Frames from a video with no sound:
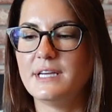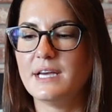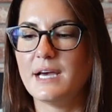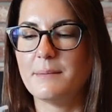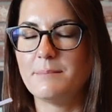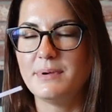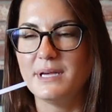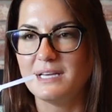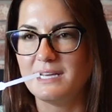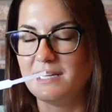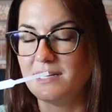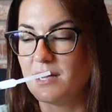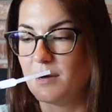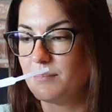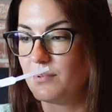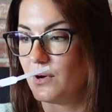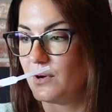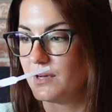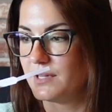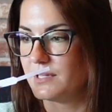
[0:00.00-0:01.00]
am picking
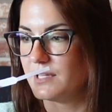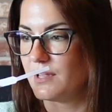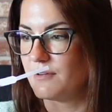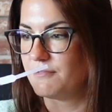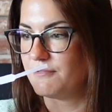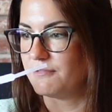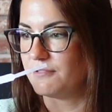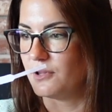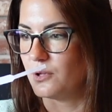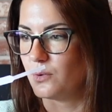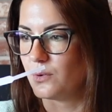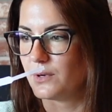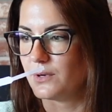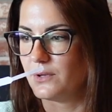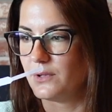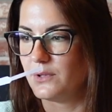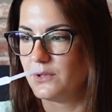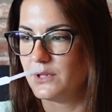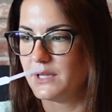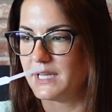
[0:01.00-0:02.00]
up on the
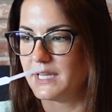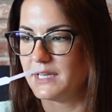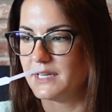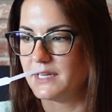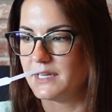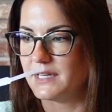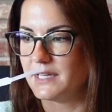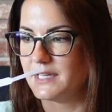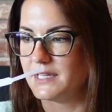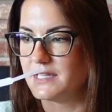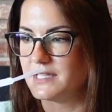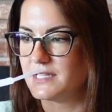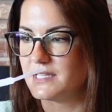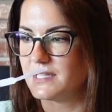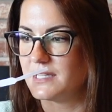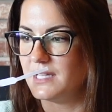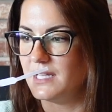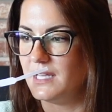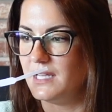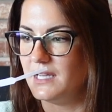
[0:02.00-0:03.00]
floral and
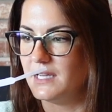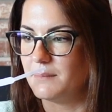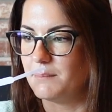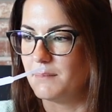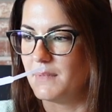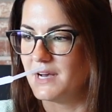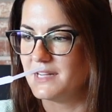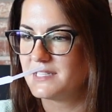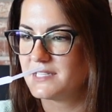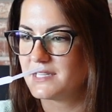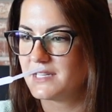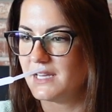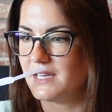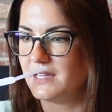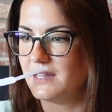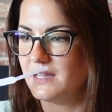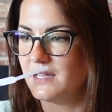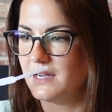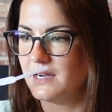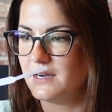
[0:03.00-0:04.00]
the musk
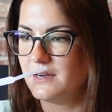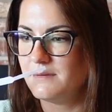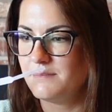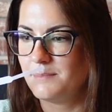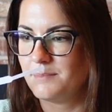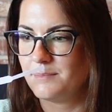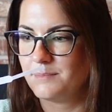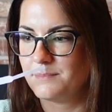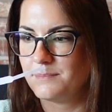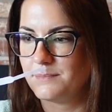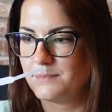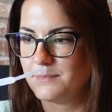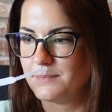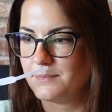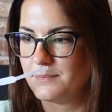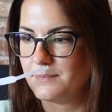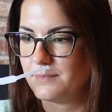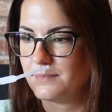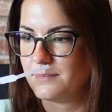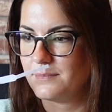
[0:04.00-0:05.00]
in there.
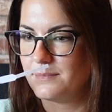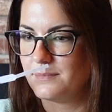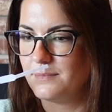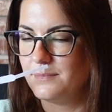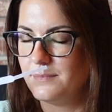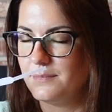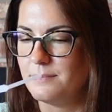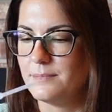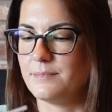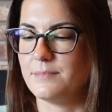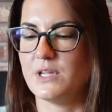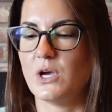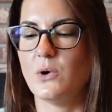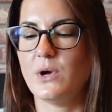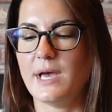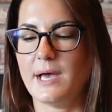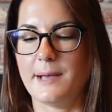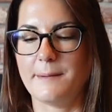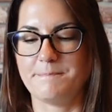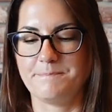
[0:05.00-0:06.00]

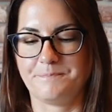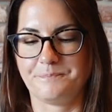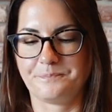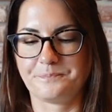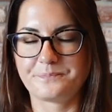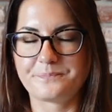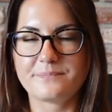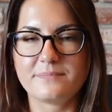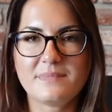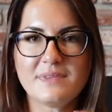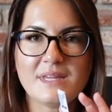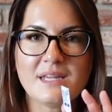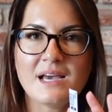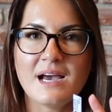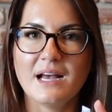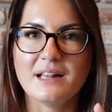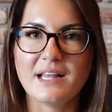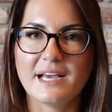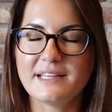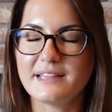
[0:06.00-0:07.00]
Okay.
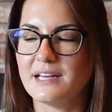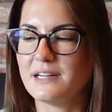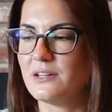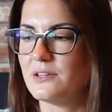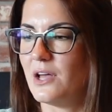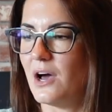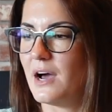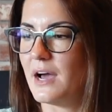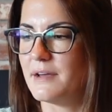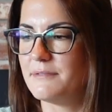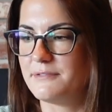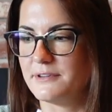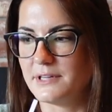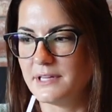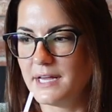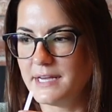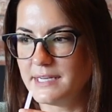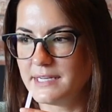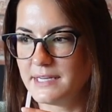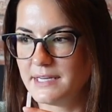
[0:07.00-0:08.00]
I like that a lot. I feel
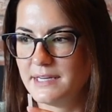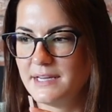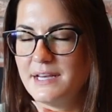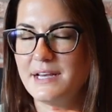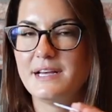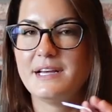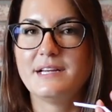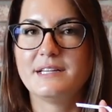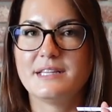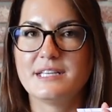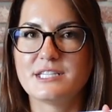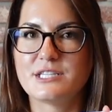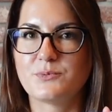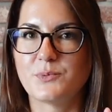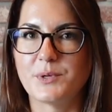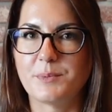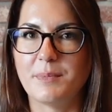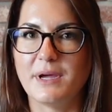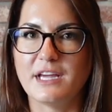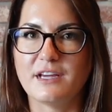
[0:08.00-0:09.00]
like this
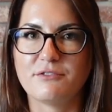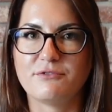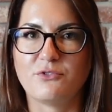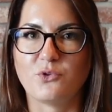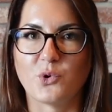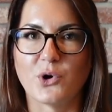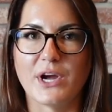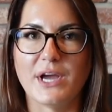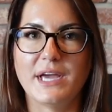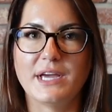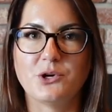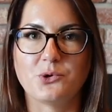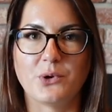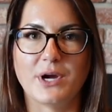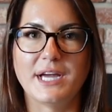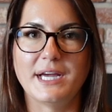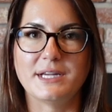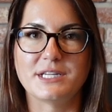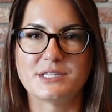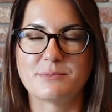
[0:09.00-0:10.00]
would make for a
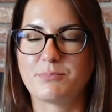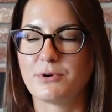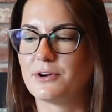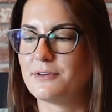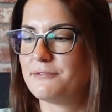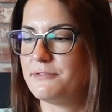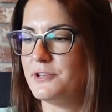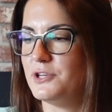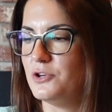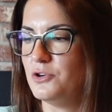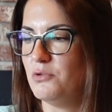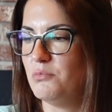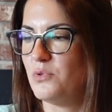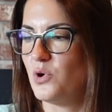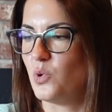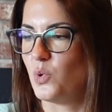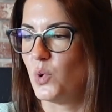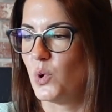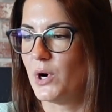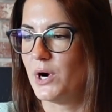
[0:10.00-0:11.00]
great perfume
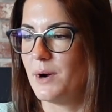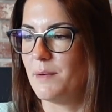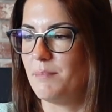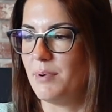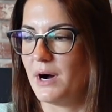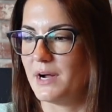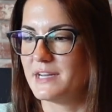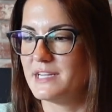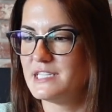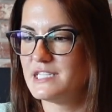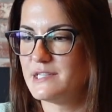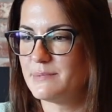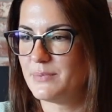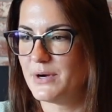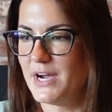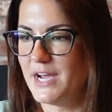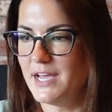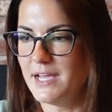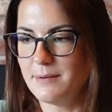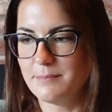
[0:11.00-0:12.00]
or a body
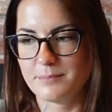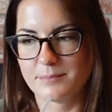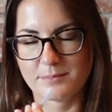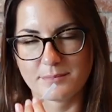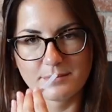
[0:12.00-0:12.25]
spray.